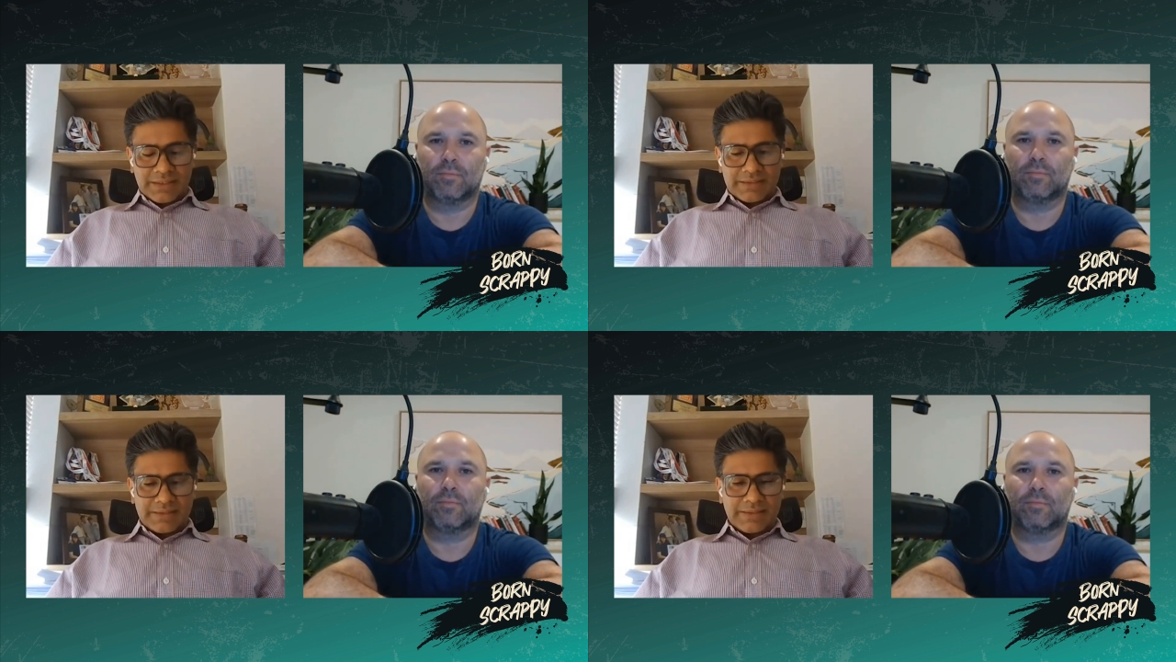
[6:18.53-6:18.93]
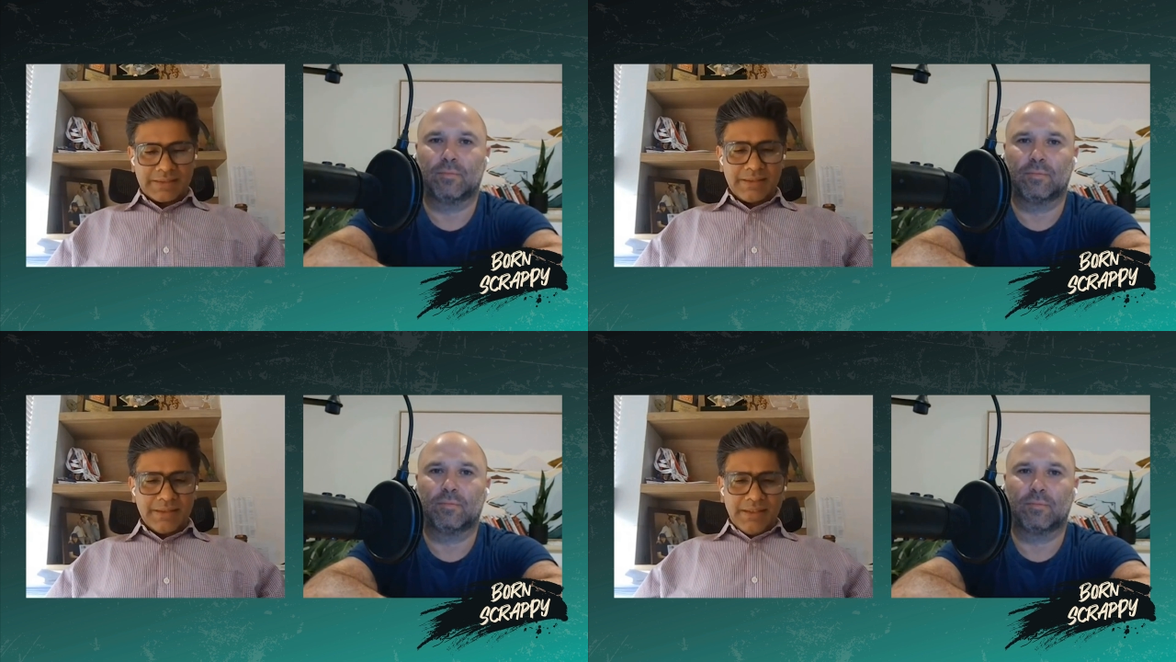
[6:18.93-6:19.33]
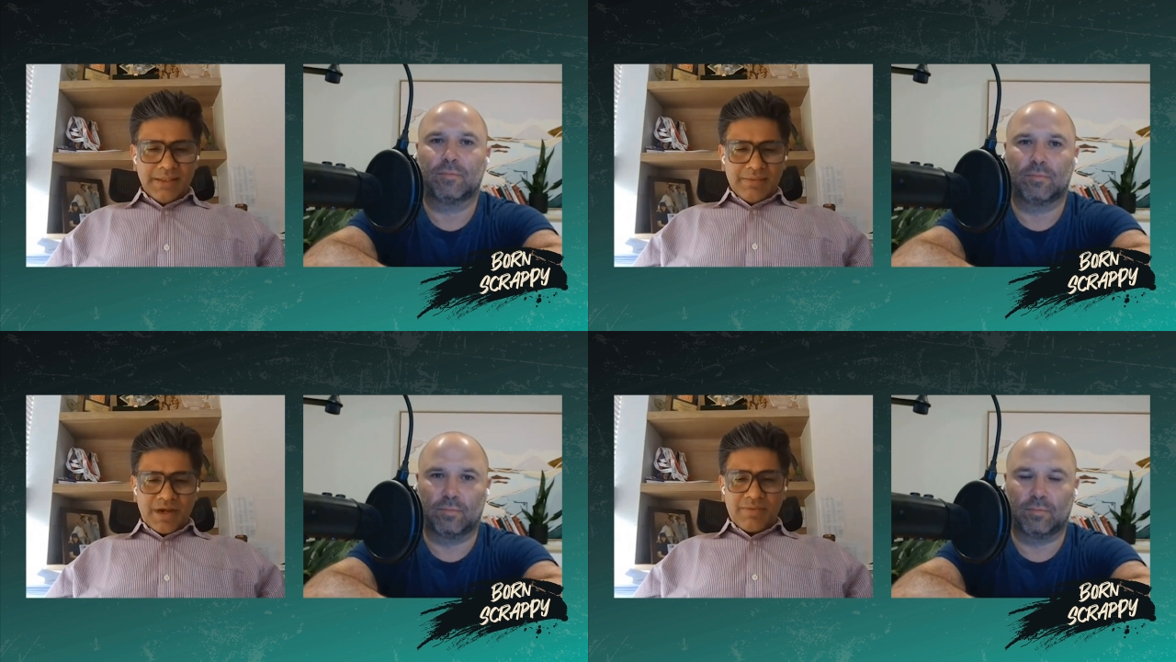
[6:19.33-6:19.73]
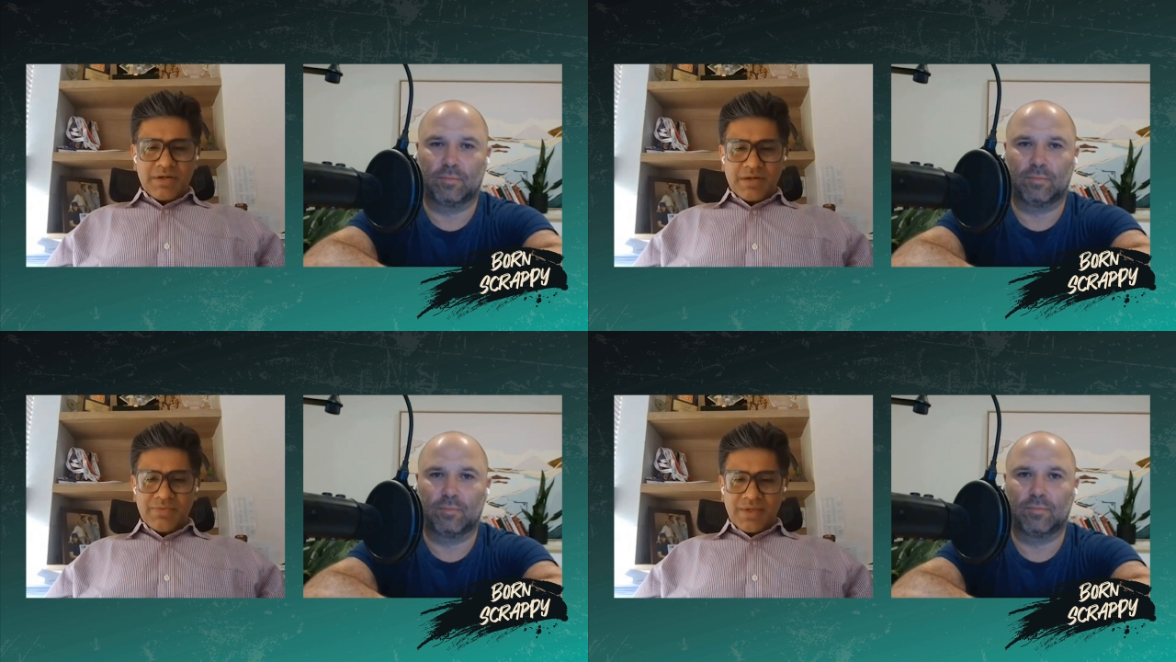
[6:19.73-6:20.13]
Speaker 1: And uh,
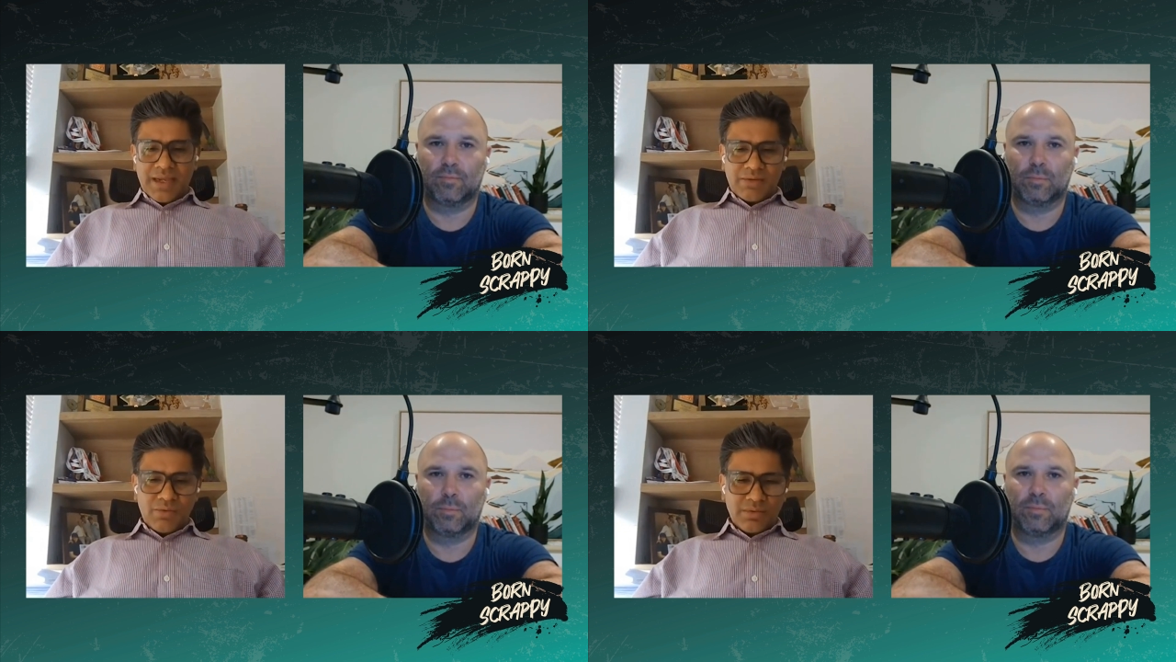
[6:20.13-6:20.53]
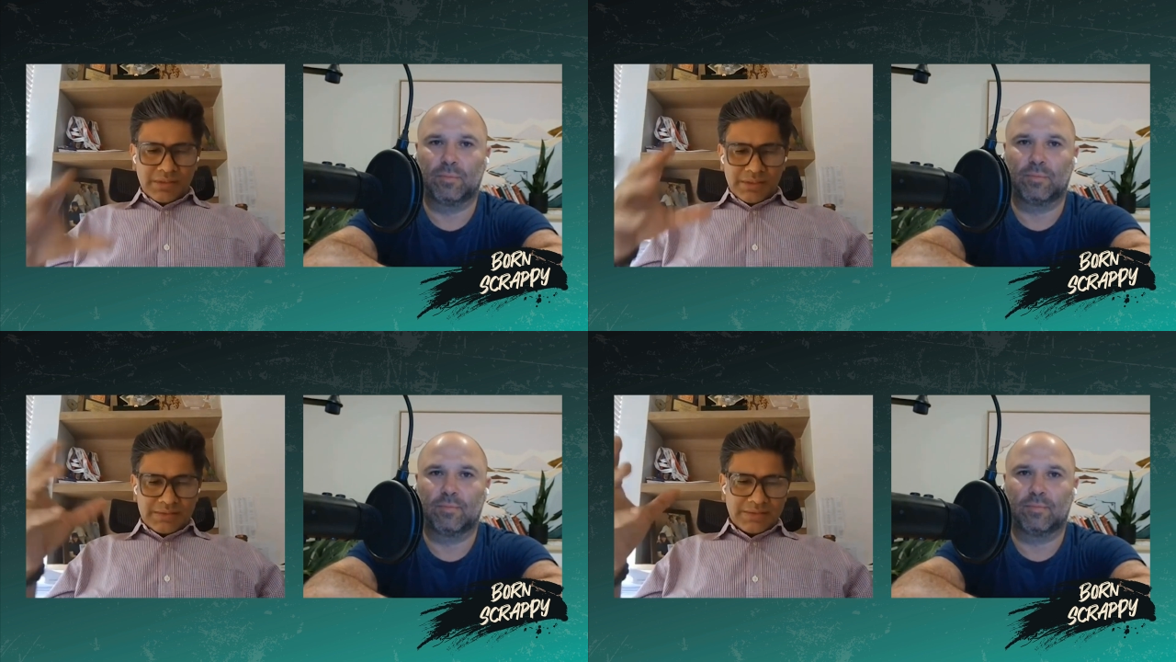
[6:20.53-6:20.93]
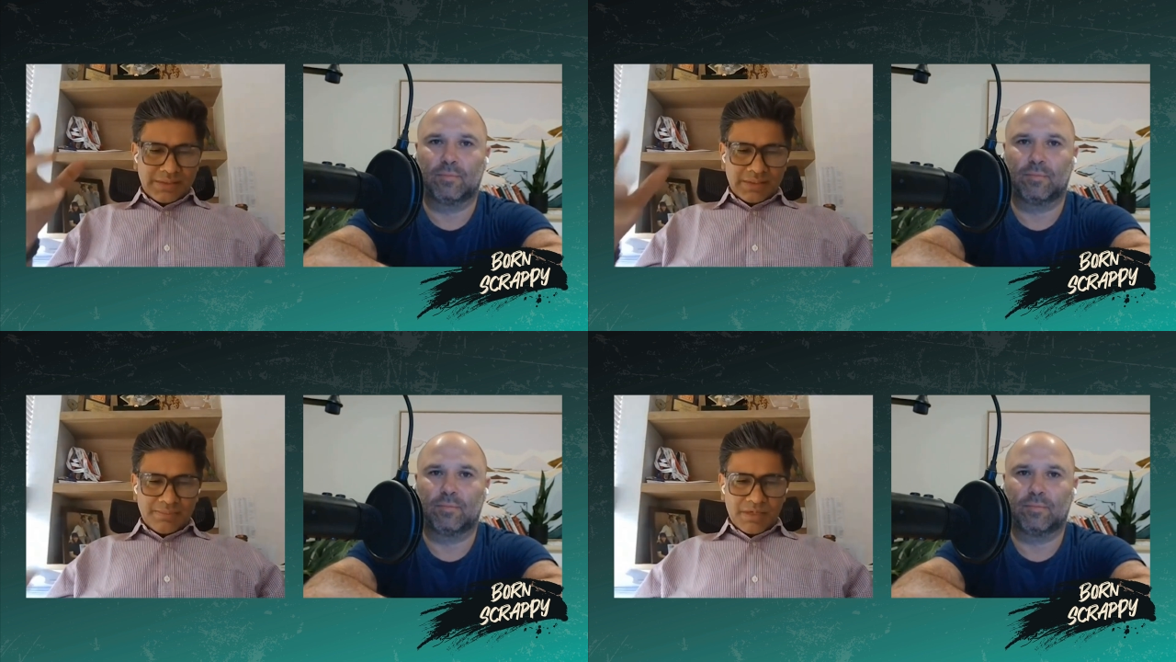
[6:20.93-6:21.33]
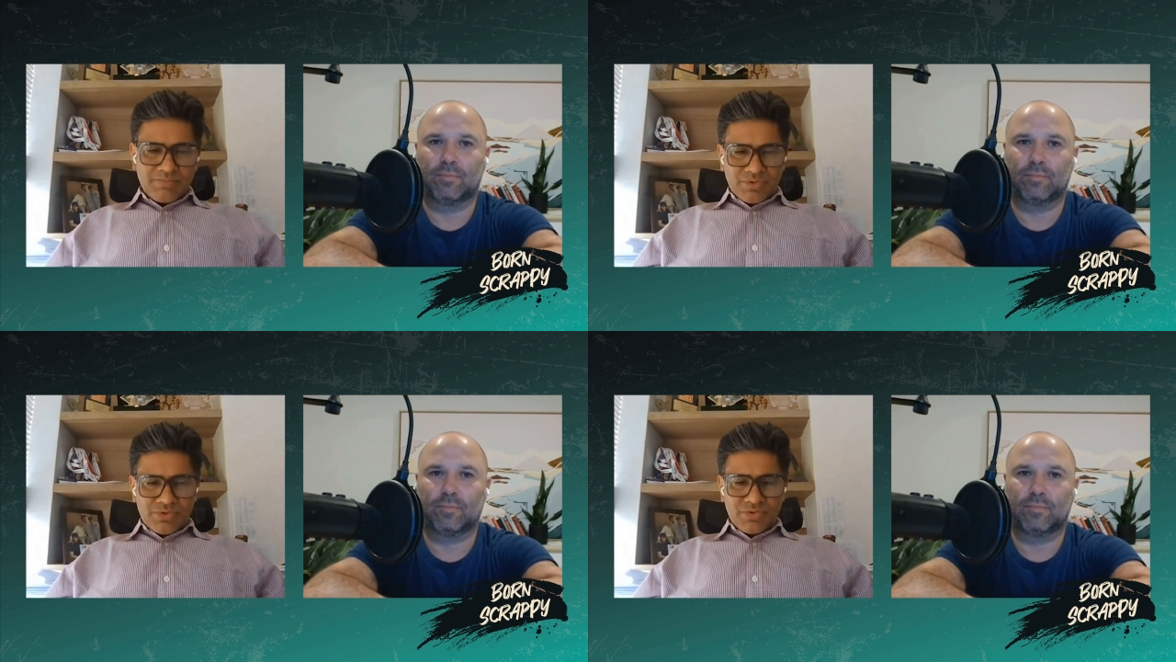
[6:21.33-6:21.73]
primarily, we had all these uh,
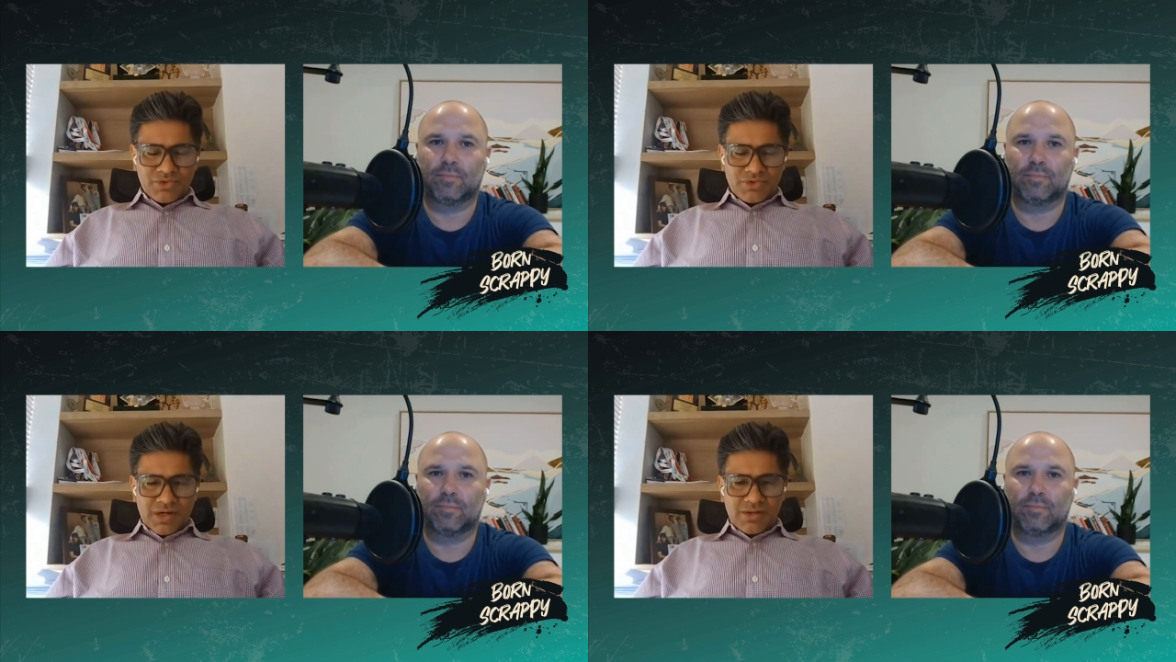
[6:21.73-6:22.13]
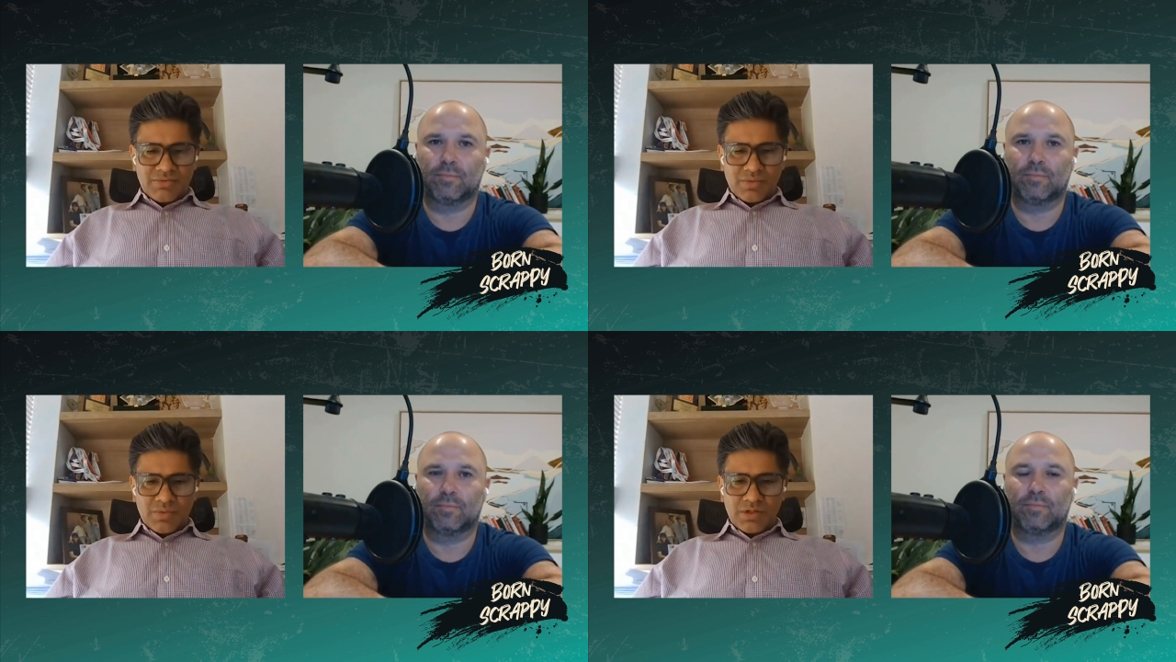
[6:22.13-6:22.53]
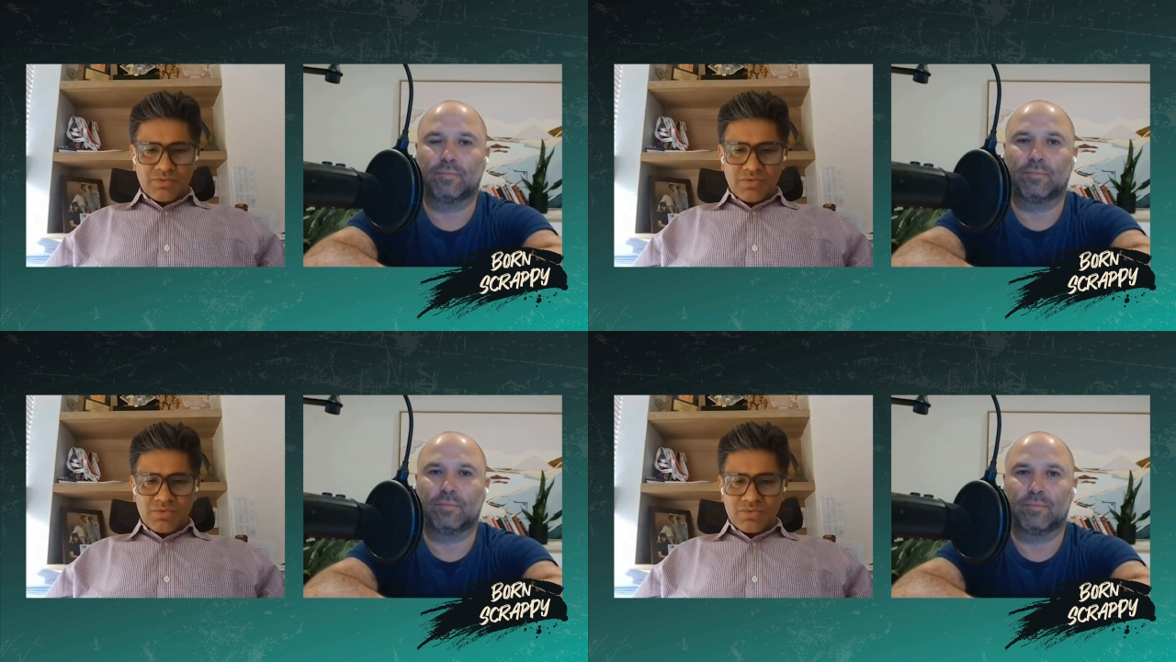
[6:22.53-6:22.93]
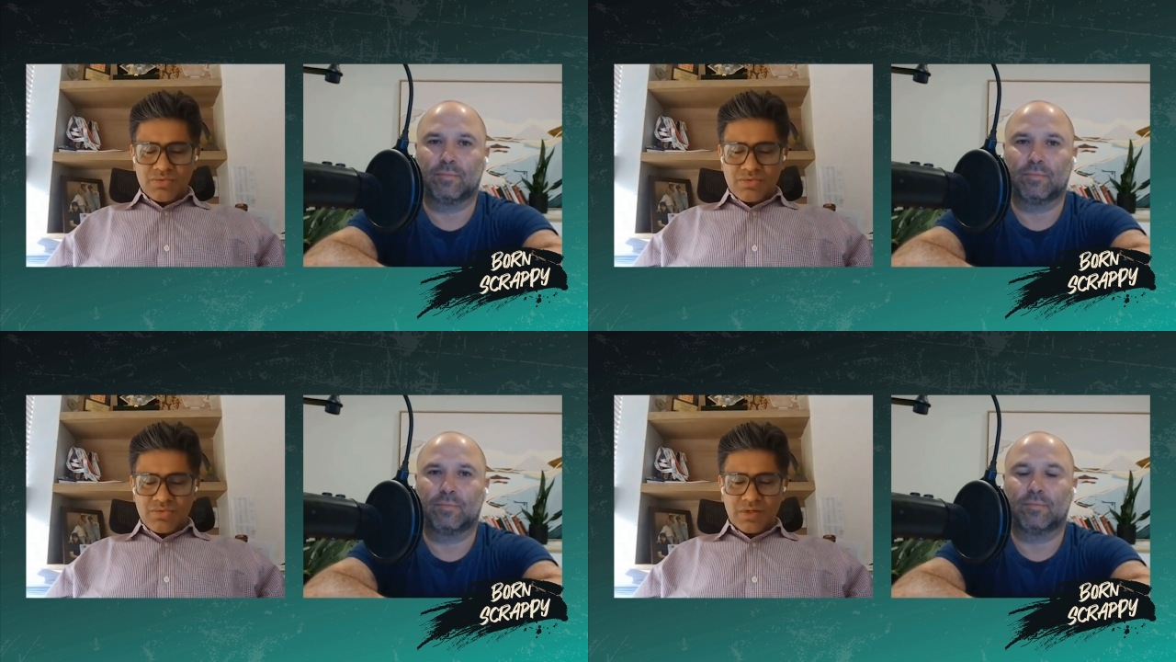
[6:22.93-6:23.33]
big producers around the world who,